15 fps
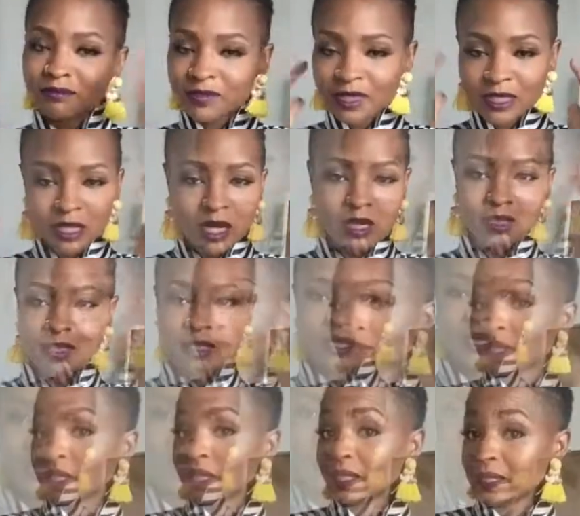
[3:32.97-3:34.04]
So number
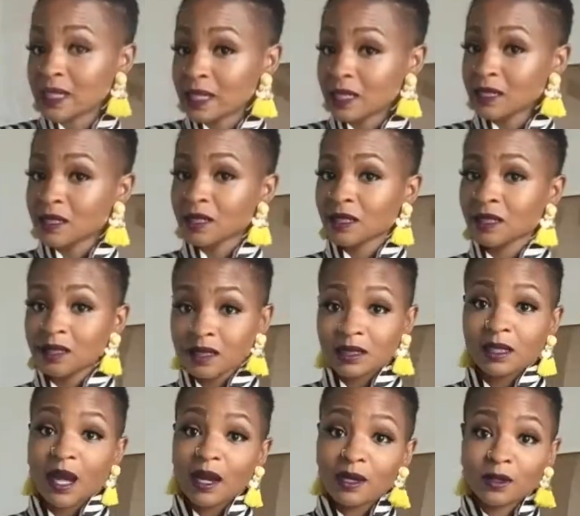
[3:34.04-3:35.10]
3 is
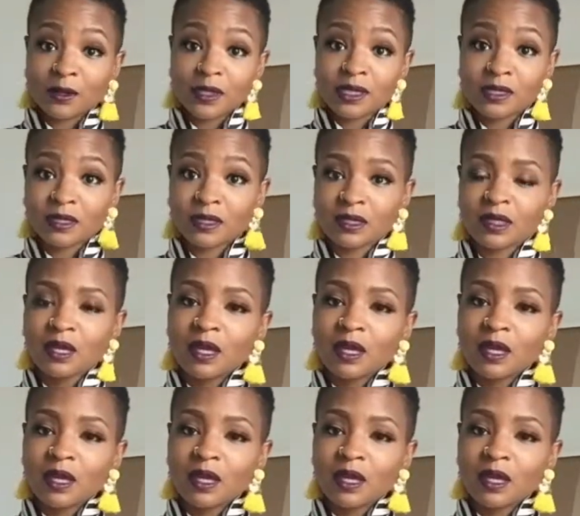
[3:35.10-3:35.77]
style quizzes.